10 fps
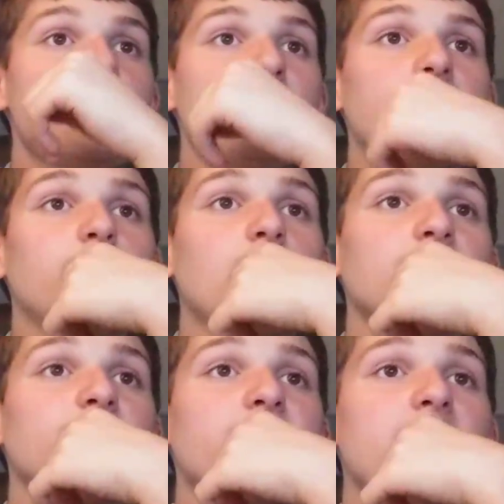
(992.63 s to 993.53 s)
If one
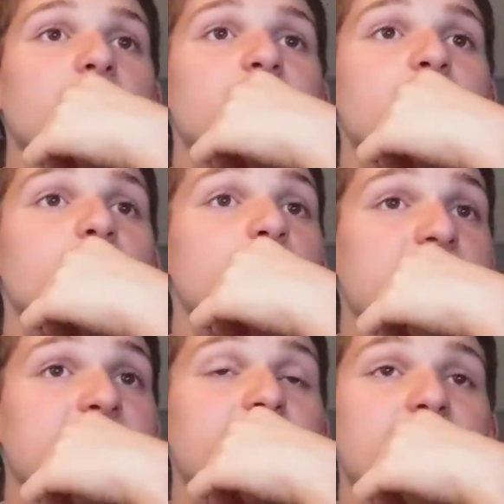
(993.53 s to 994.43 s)
fails to treat
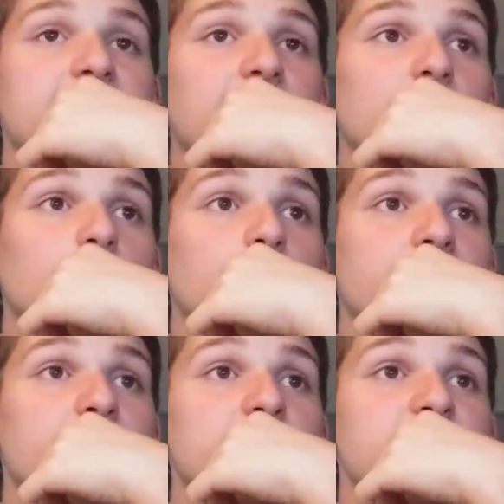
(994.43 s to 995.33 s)
the Tengu with the
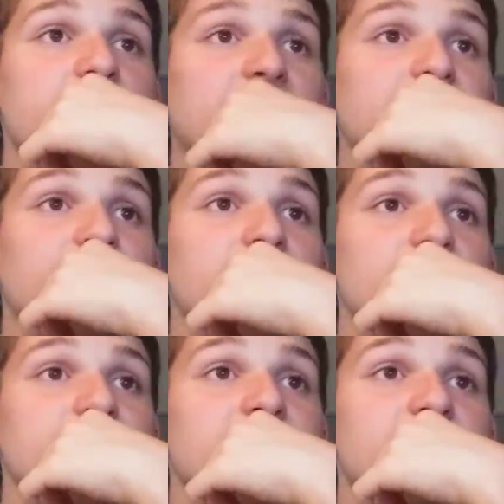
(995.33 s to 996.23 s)
respect it
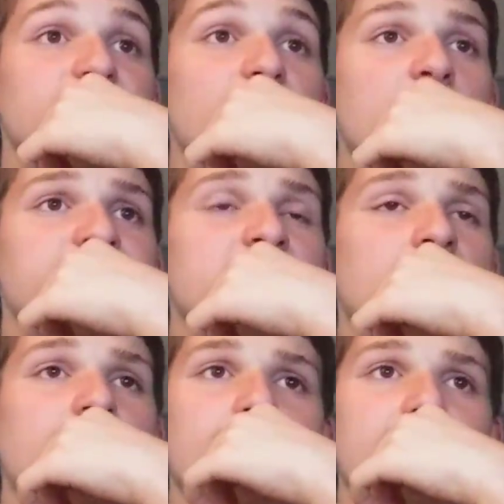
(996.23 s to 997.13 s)
feels it deserves,
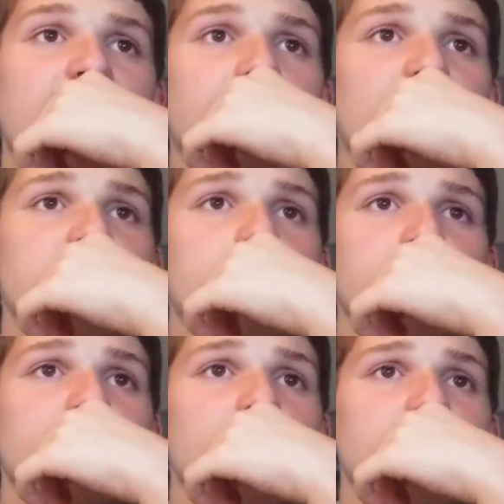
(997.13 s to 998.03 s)
then that person will
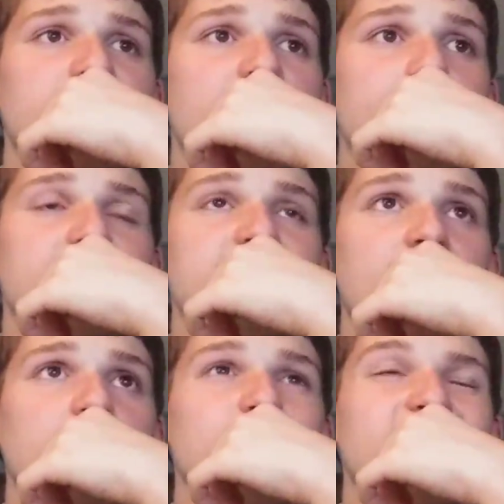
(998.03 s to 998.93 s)
surely become the
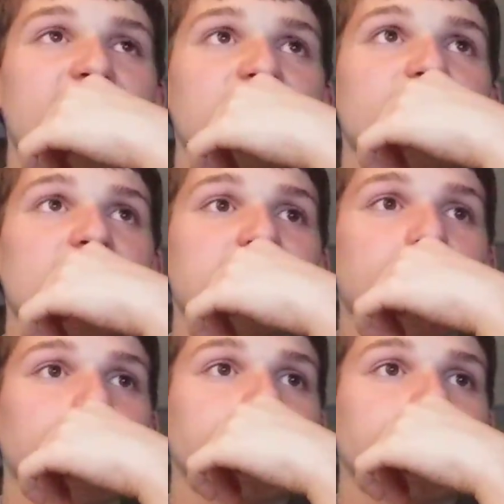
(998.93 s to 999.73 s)
Tengu's next victim.